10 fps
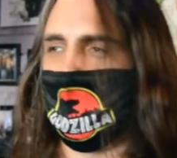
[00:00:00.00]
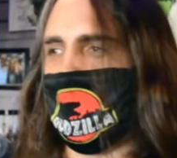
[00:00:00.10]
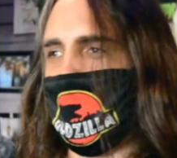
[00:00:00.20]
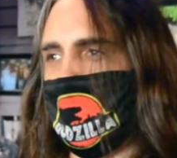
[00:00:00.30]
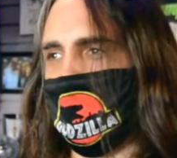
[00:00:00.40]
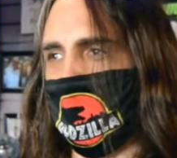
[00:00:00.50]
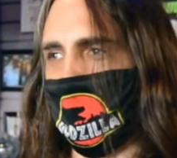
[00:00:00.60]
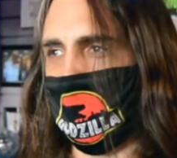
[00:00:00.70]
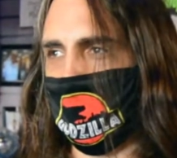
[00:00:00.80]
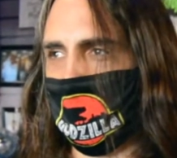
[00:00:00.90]
And
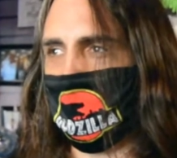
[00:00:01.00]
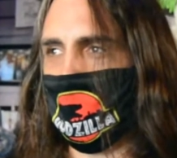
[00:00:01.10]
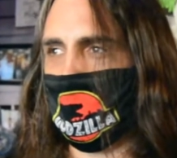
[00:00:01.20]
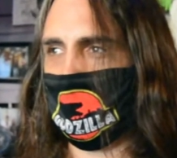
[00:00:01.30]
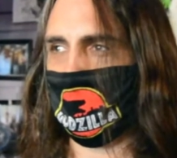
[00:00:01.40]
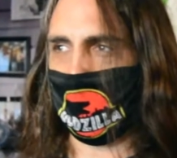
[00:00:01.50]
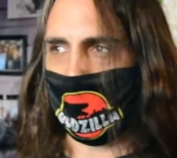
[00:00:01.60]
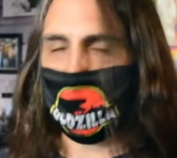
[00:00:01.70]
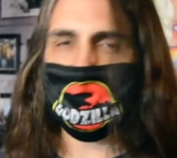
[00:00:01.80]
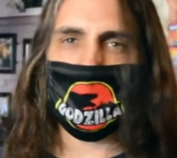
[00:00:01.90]
even though I never
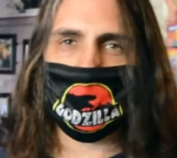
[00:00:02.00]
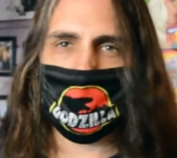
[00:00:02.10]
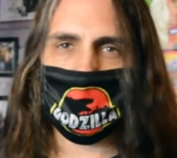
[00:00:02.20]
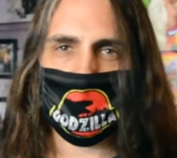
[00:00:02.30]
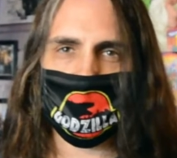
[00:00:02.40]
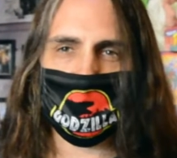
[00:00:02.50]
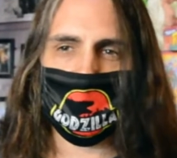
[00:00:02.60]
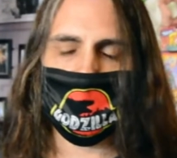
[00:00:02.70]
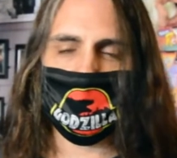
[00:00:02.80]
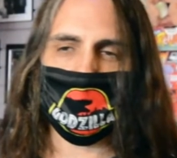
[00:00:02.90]
asked them for
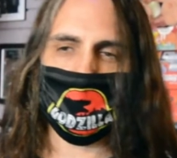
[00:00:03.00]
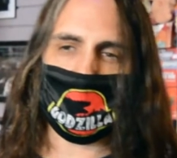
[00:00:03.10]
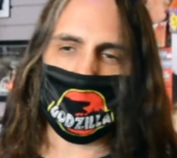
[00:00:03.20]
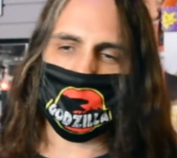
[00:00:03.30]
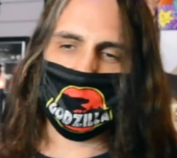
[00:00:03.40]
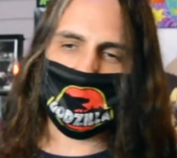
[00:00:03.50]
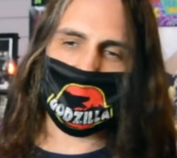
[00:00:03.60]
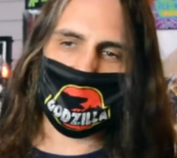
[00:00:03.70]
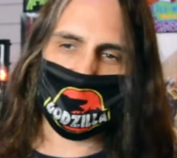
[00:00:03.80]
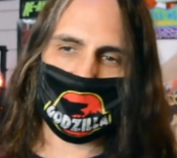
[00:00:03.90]
assistance, that was just
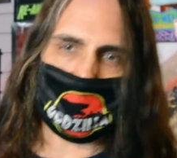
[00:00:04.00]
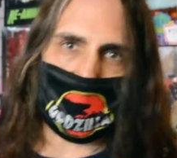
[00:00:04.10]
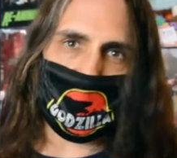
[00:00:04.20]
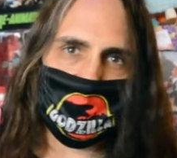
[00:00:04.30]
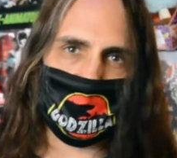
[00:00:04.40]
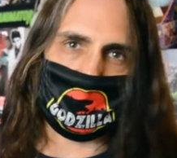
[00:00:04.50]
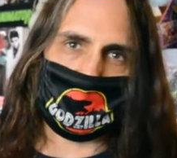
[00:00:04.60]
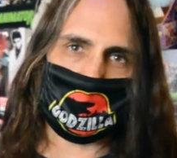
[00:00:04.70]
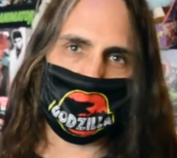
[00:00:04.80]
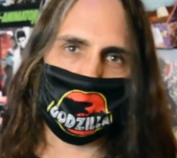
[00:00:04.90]
this gas I
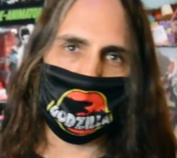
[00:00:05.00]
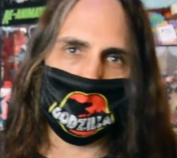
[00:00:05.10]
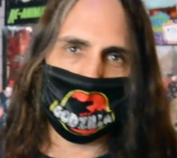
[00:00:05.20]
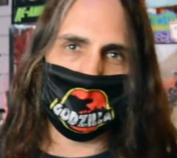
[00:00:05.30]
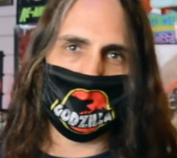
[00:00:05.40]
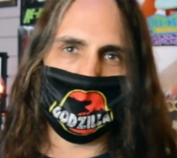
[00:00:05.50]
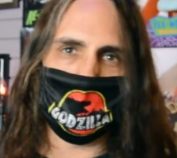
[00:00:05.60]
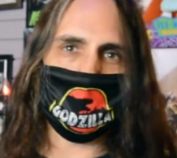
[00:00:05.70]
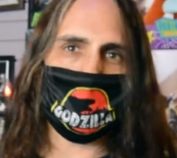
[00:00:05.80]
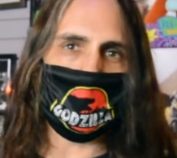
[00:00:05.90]
needed
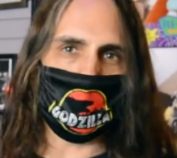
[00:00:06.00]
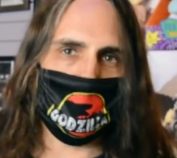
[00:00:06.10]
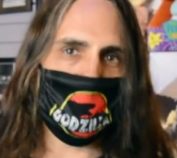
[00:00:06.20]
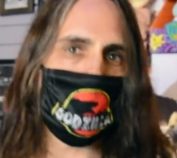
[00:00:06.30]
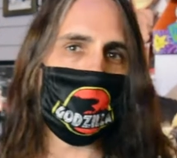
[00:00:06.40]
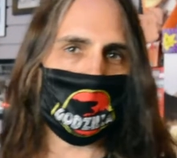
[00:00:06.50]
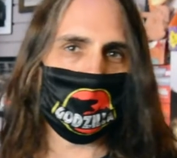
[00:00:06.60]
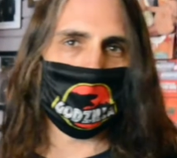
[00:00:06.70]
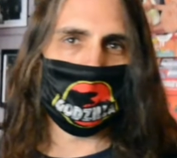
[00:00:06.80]
to keep me going.